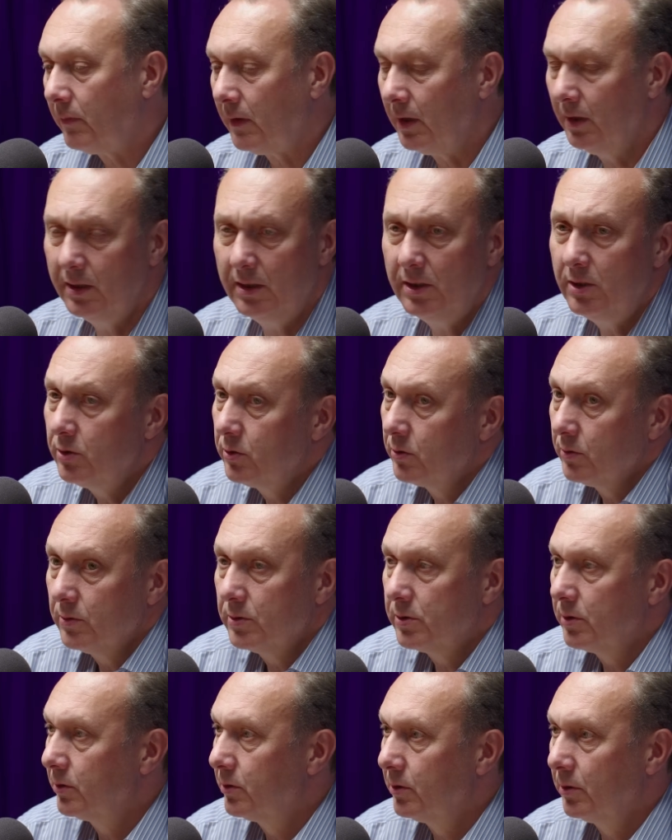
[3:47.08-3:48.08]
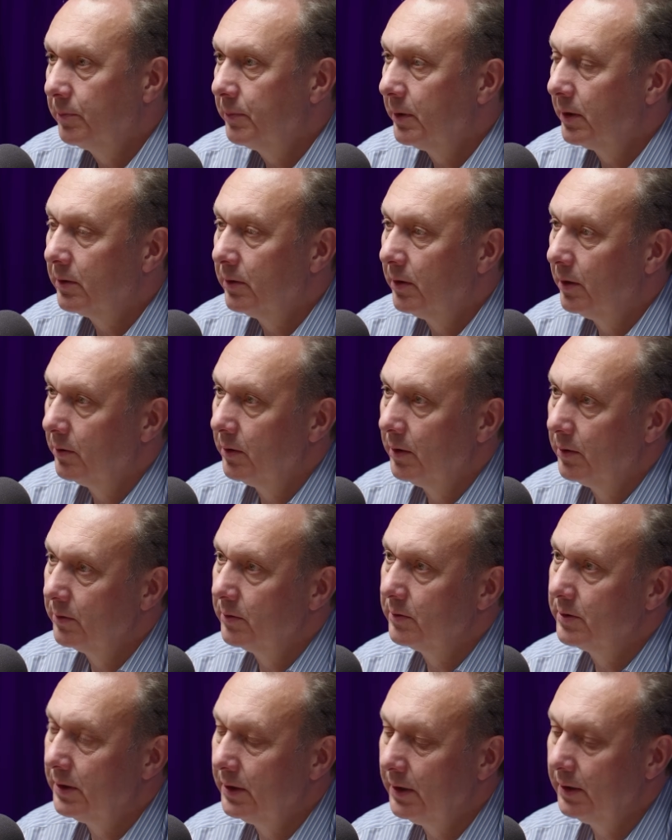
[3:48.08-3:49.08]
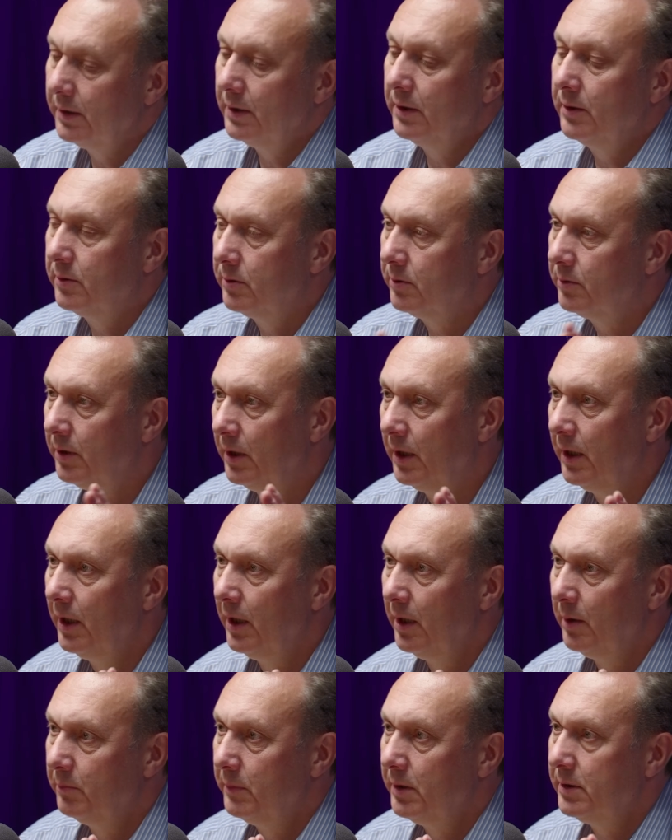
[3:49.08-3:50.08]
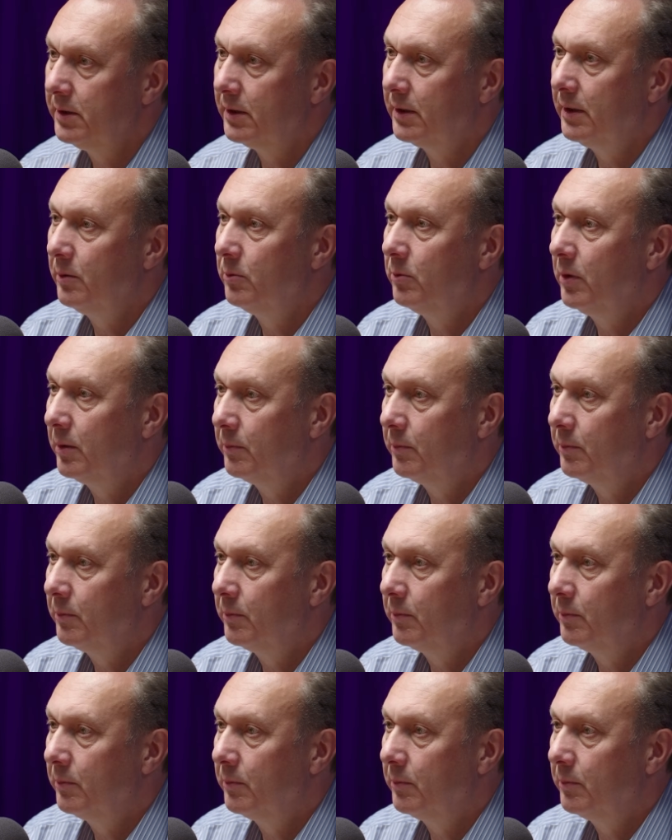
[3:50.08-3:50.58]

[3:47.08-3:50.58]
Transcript: issues or topic, or how to say that, into basically one